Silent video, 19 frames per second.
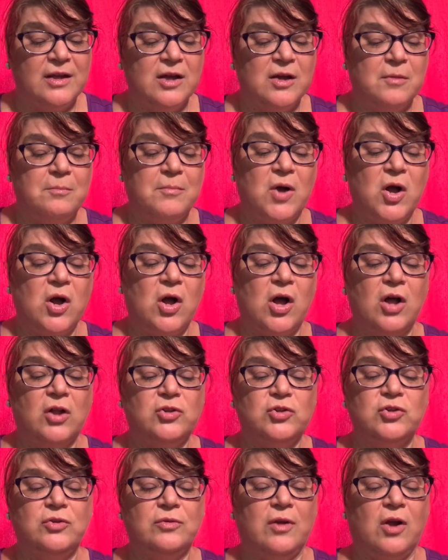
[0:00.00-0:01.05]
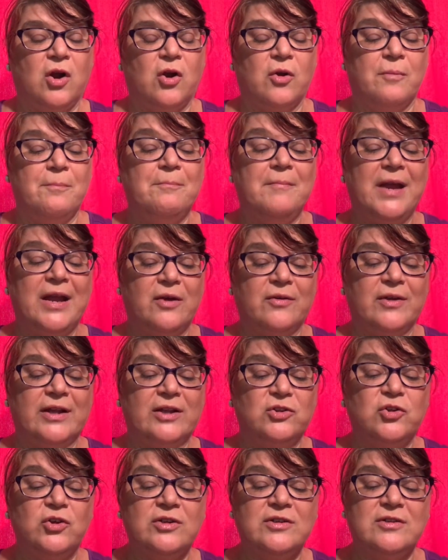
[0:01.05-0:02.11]
Mary
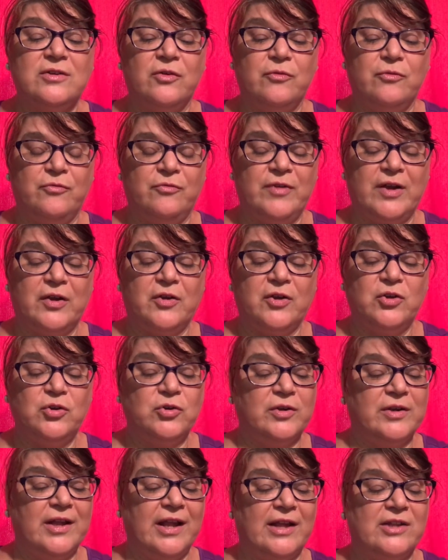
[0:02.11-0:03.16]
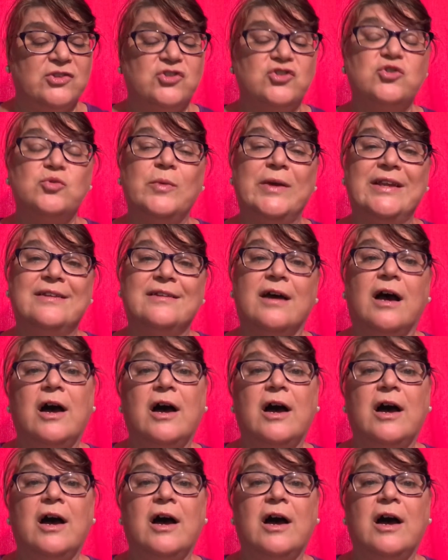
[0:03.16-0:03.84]
looked very good and sweet,